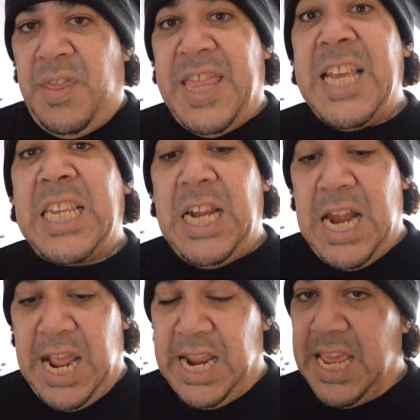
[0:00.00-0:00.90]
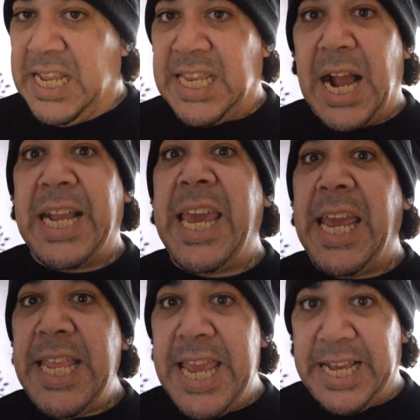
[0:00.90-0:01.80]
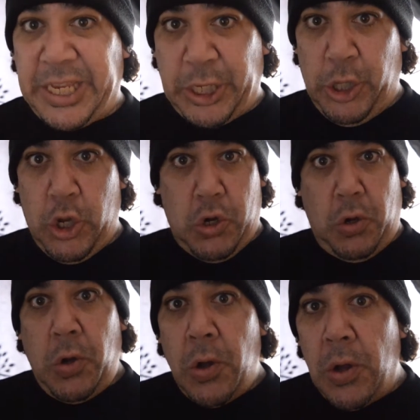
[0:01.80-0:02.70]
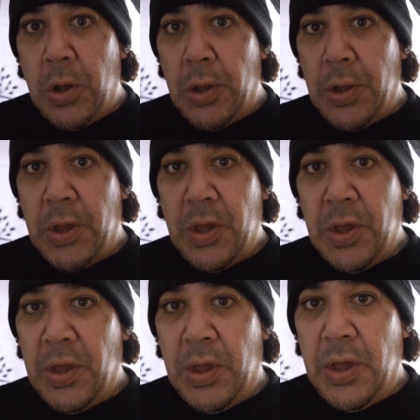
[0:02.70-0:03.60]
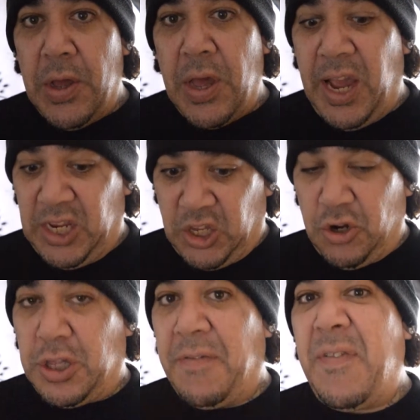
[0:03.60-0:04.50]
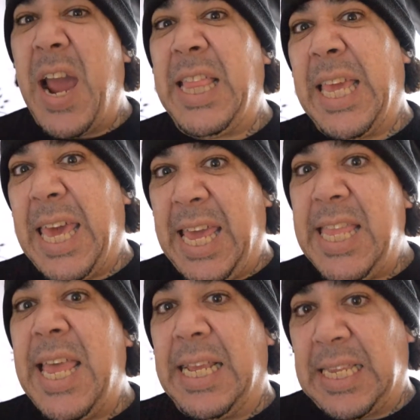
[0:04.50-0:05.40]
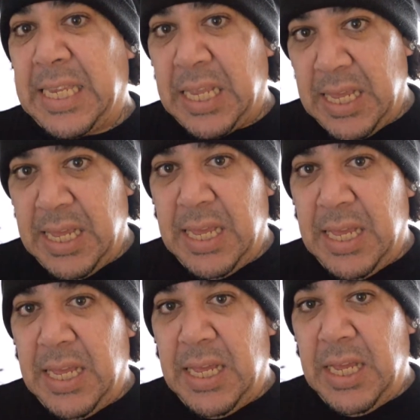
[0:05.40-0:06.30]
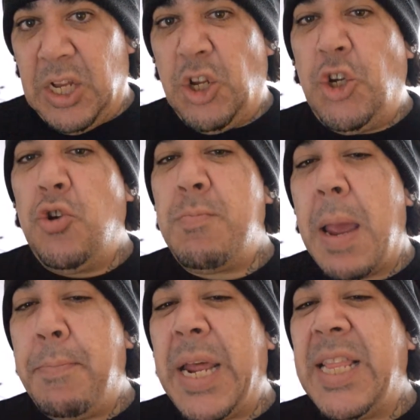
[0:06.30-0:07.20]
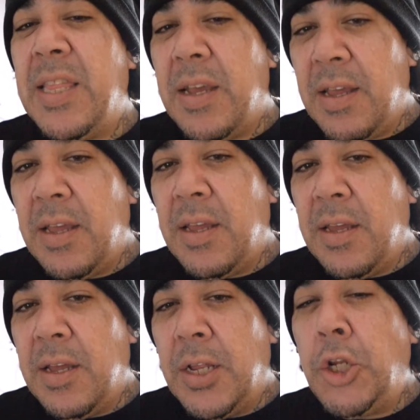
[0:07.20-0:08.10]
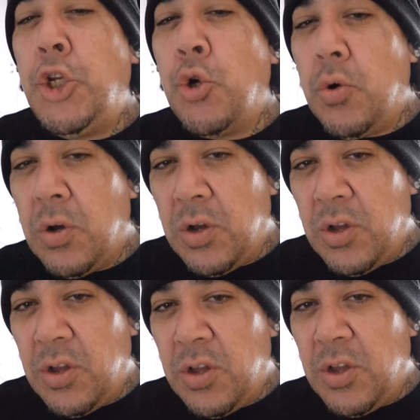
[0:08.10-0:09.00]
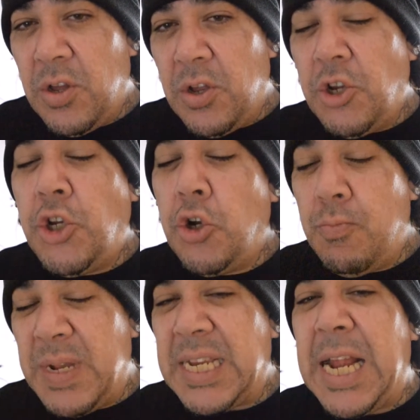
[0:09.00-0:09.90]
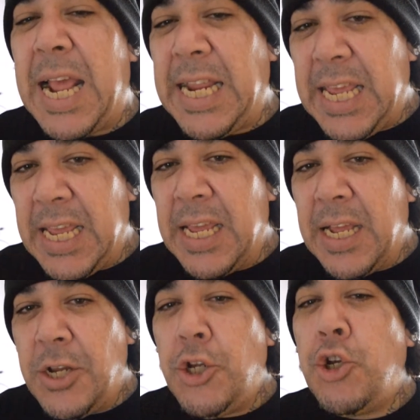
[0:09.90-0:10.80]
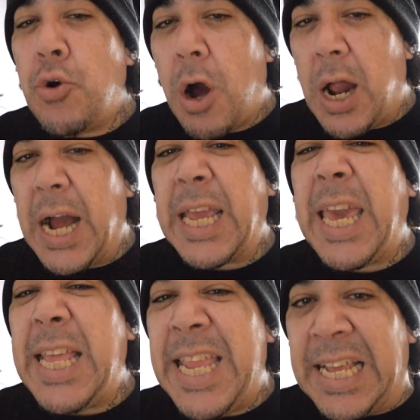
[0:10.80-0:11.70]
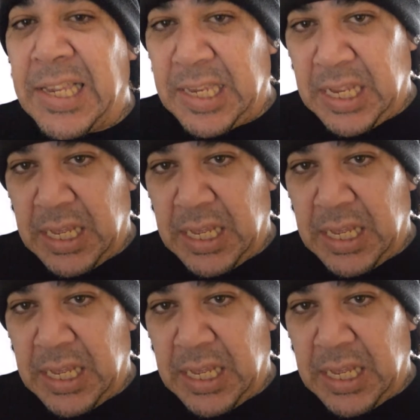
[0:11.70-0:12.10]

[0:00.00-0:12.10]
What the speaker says: This lady is a genius, no? A certified genius. You, my friend, you, Miss Lady, you are a genius.